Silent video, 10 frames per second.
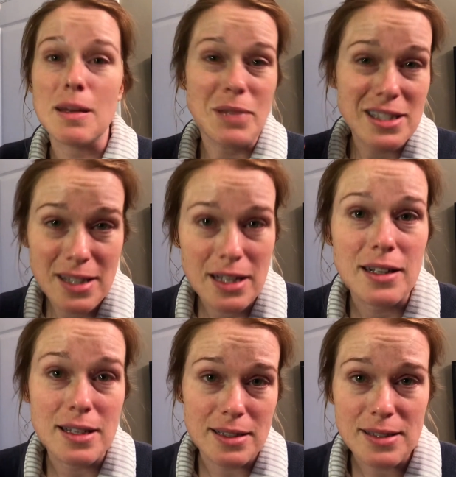and my skin,
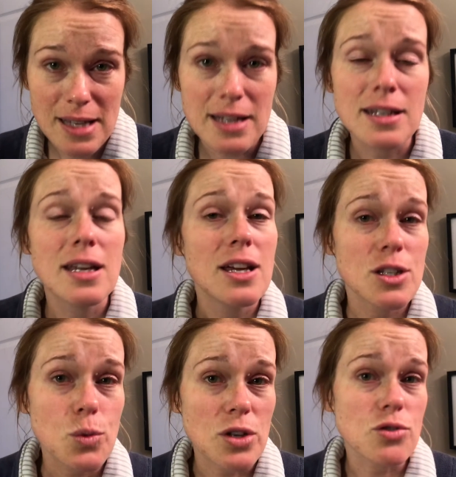as I said,
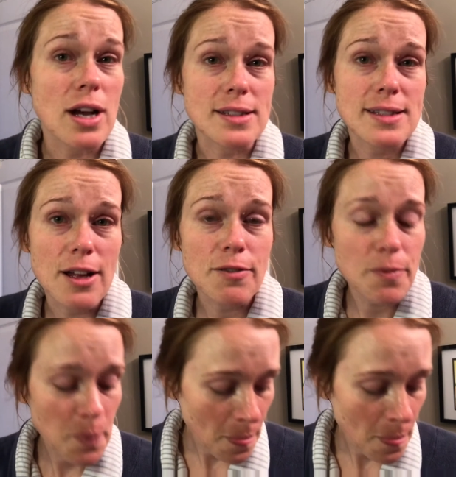is quite dry itself.